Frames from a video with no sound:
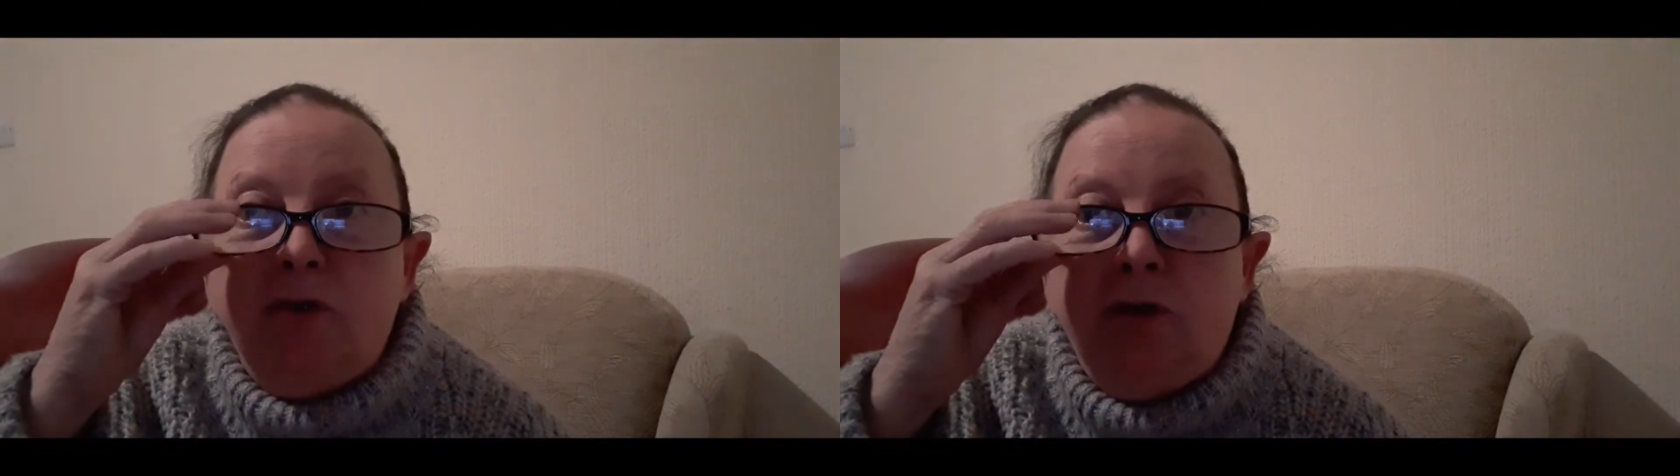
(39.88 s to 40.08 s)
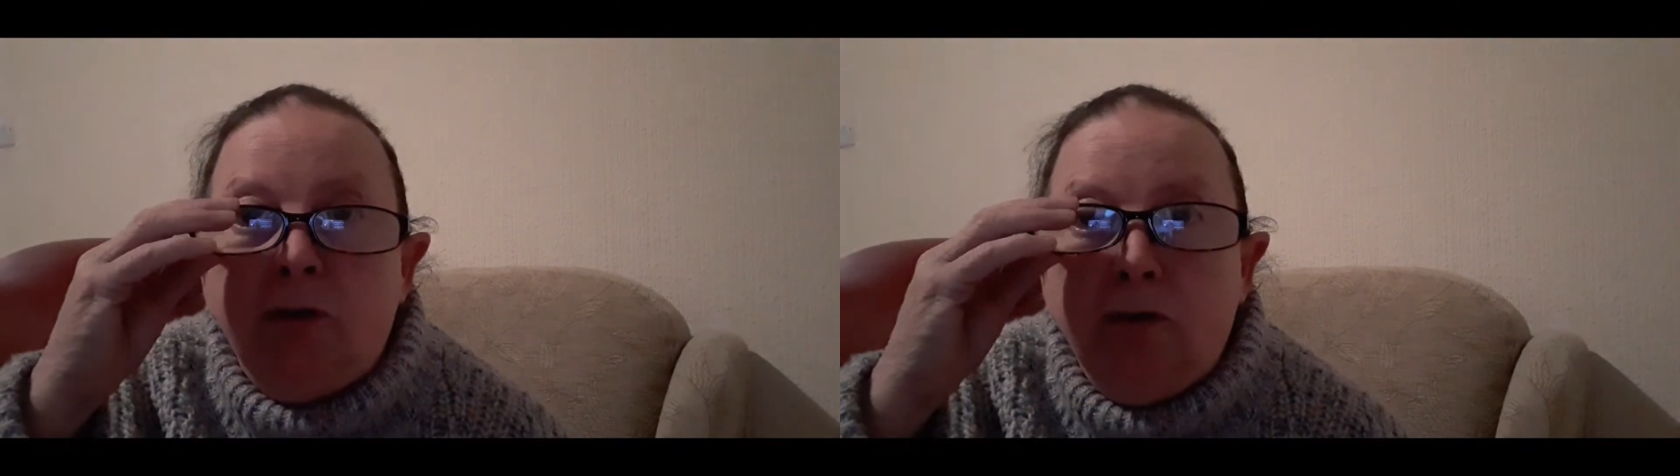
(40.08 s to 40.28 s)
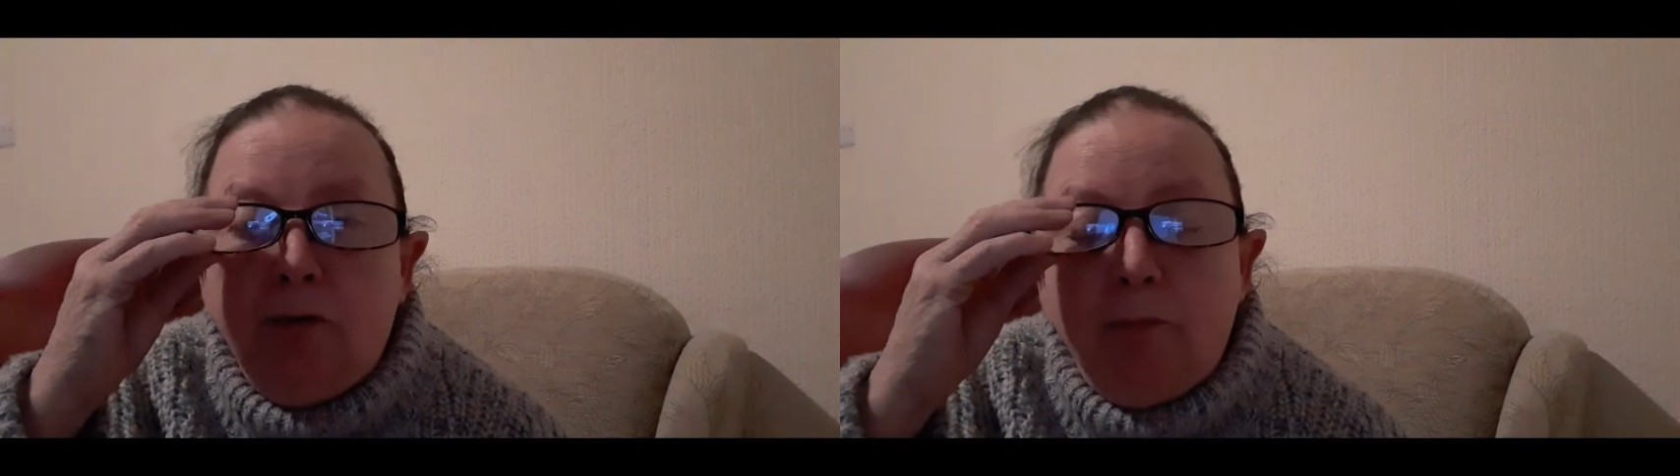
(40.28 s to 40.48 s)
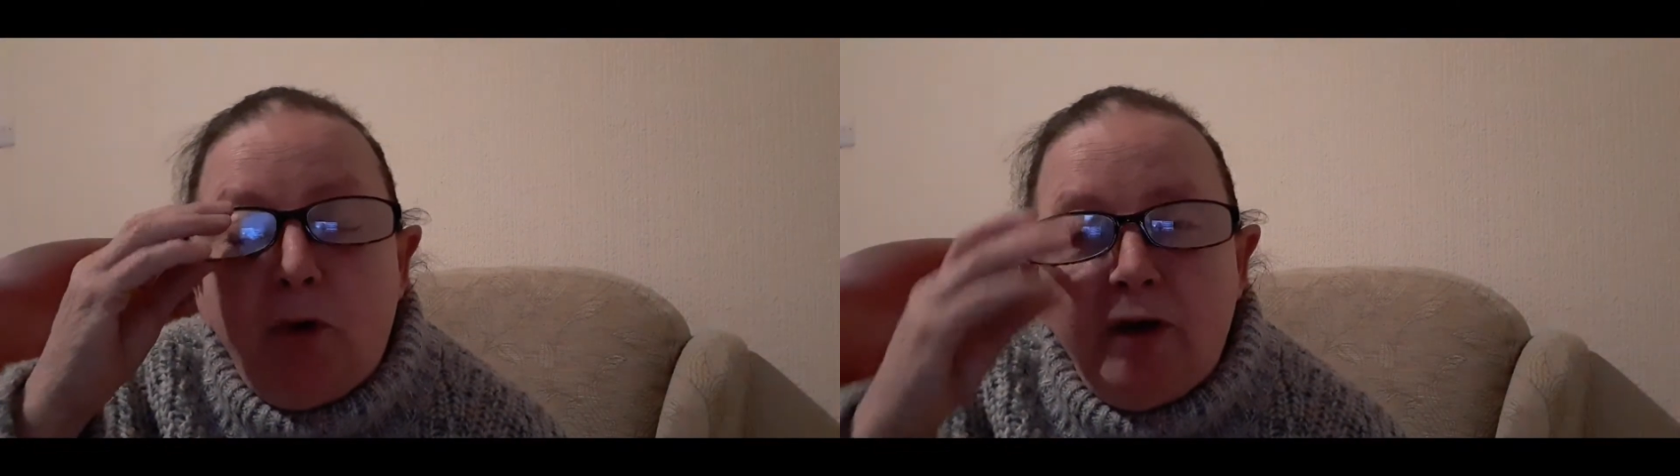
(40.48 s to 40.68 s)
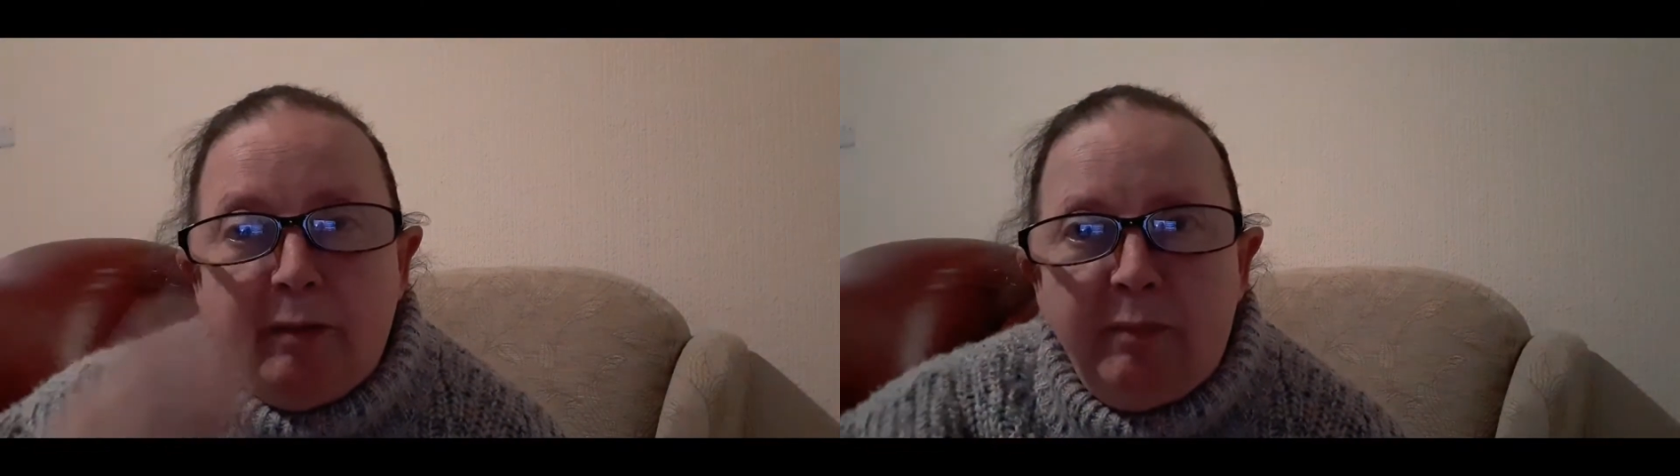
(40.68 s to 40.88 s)
to
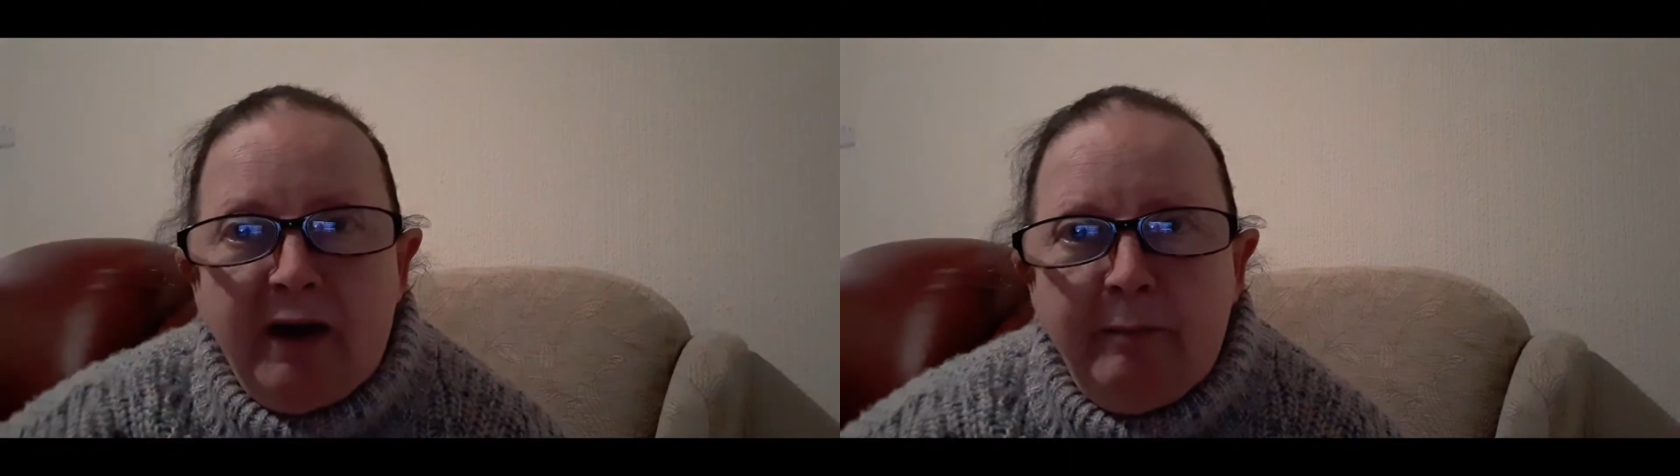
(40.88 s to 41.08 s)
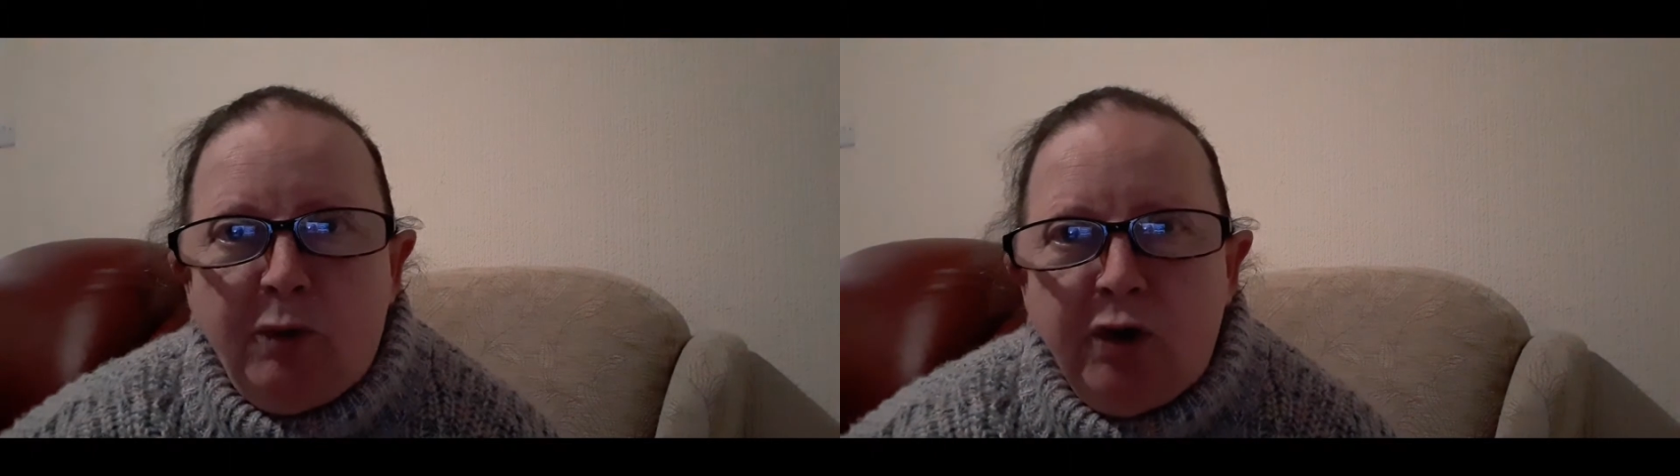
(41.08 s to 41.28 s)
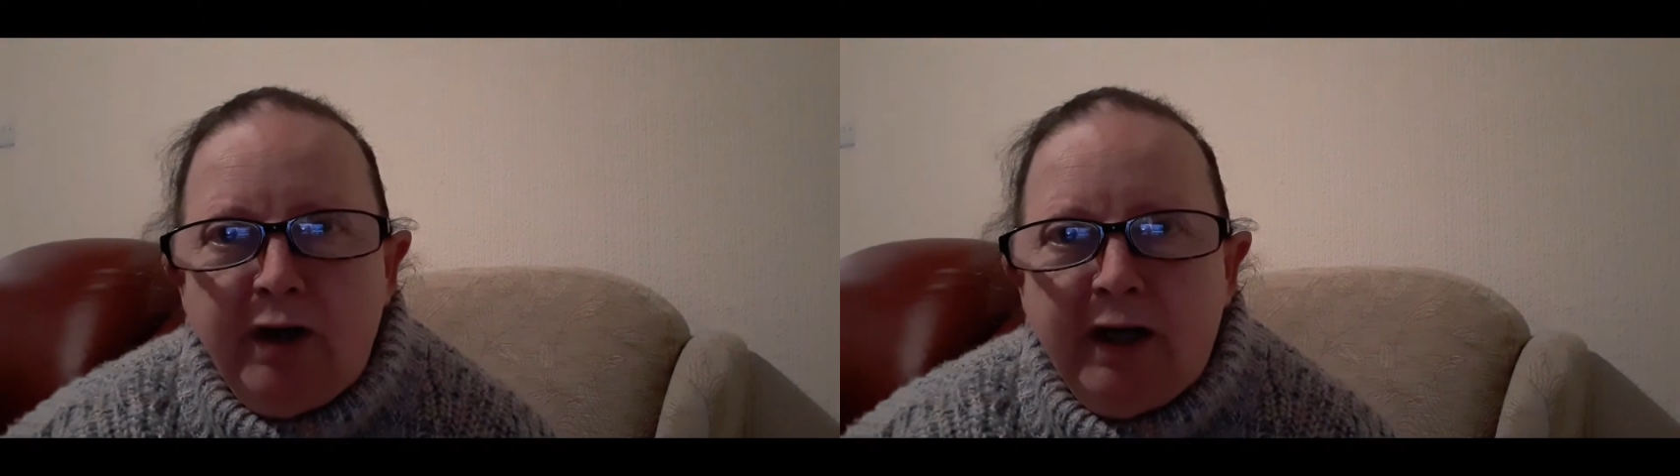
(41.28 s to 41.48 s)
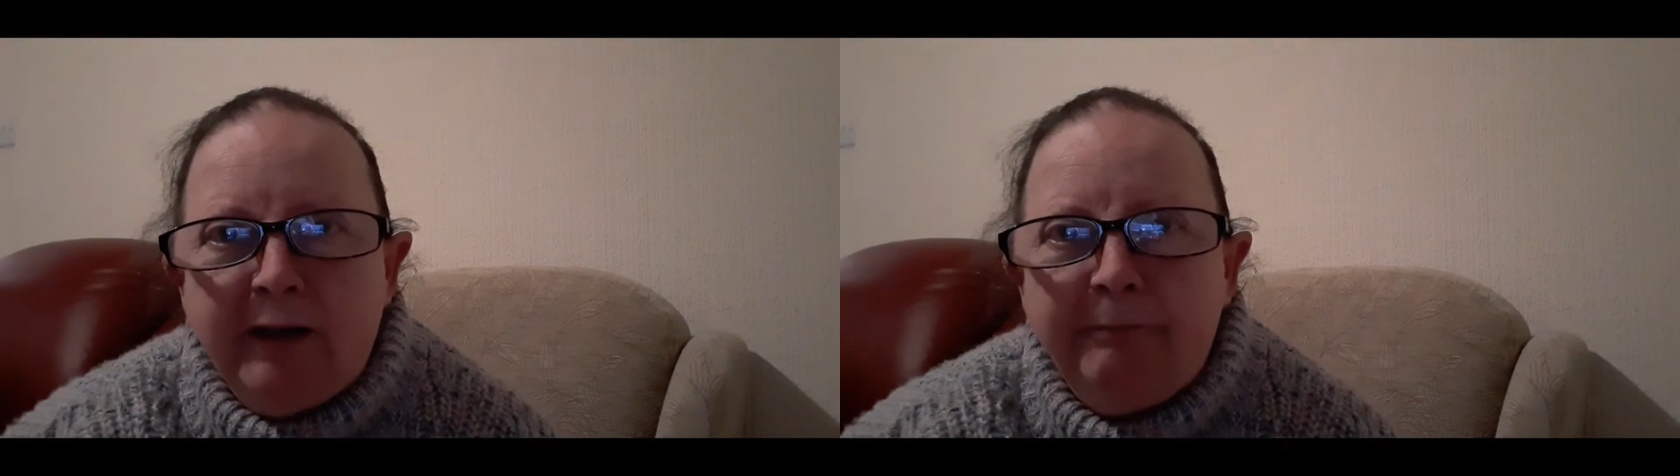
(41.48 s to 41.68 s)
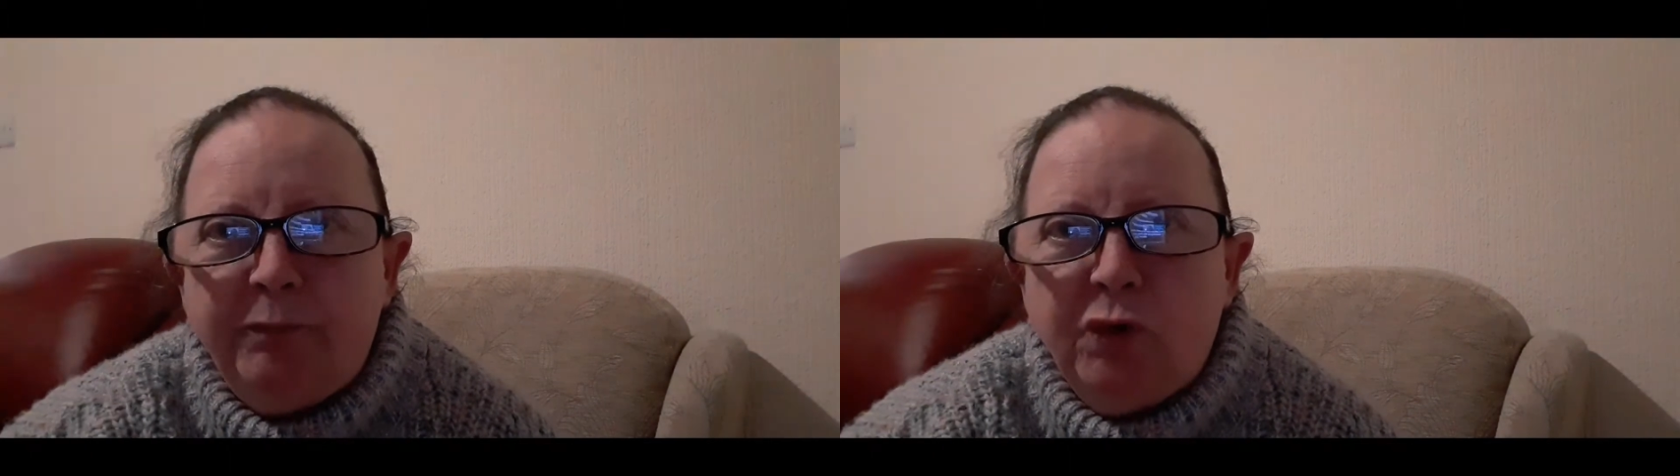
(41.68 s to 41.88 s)
Morning by Morning